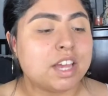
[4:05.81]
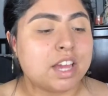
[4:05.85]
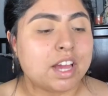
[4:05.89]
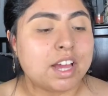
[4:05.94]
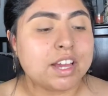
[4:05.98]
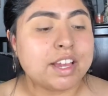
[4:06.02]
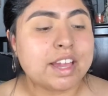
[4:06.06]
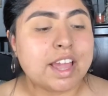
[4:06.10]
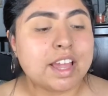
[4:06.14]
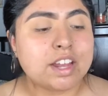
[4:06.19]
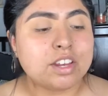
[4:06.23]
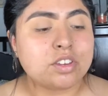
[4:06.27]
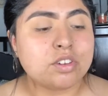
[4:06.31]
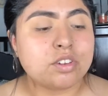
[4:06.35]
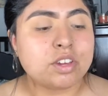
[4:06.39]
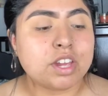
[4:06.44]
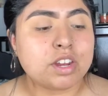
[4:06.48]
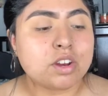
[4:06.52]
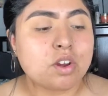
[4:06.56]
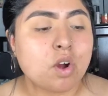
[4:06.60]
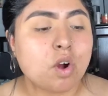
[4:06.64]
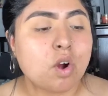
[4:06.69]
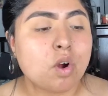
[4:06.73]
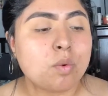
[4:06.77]
Again, you
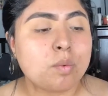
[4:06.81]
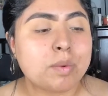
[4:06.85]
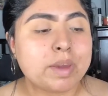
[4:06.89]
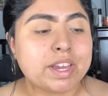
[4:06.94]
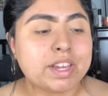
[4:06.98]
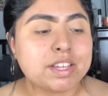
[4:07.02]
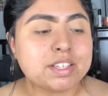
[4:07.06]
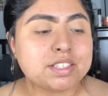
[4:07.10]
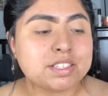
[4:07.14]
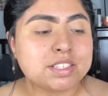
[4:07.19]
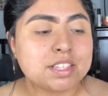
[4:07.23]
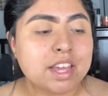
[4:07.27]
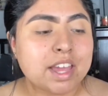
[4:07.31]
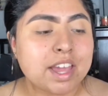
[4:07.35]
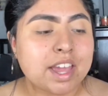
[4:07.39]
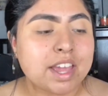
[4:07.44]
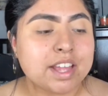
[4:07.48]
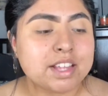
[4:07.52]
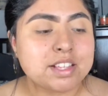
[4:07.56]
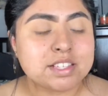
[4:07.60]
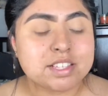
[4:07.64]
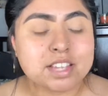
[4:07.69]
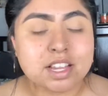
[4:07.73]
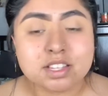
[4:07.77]
can always
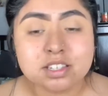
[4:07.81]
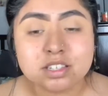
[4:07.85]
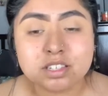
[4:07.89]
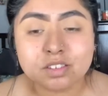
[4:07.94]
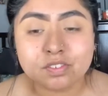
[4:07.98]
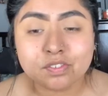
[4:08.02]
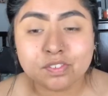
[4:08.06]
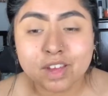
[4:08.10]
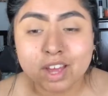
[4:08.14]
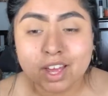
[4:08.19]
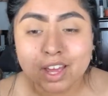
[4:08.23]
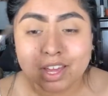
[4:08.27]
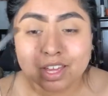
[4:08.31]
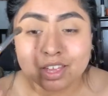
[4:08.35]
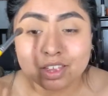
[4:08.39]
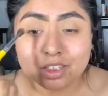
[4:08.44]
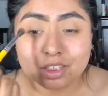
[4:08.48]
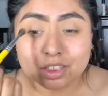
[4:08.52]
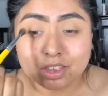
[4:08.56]
intensify